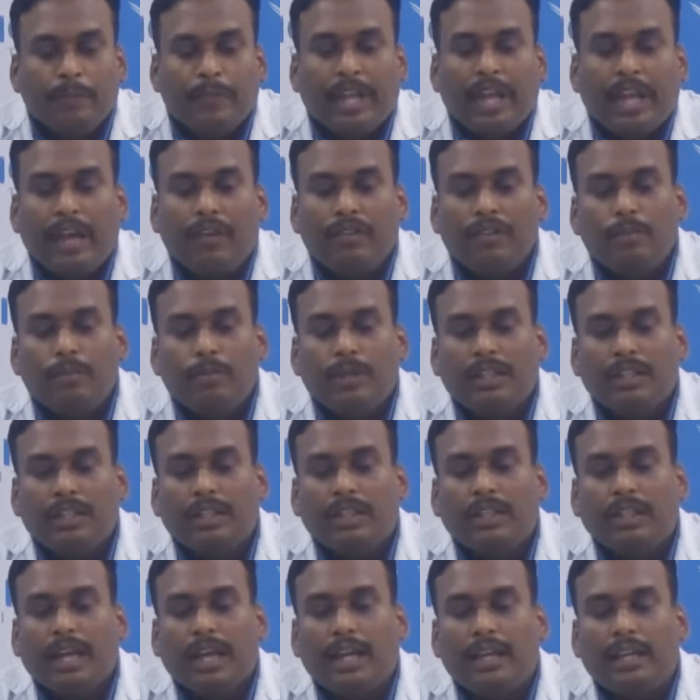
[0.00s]
Have the
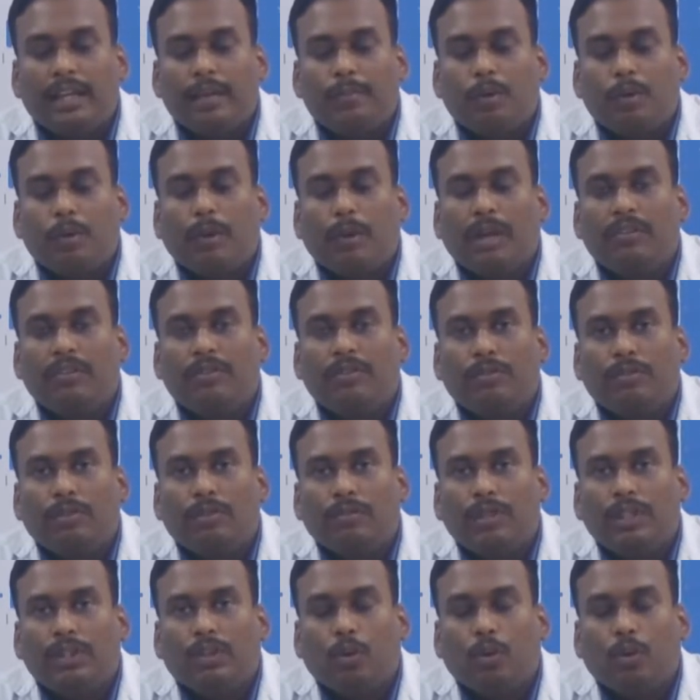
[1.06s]
person carry a mobile phone with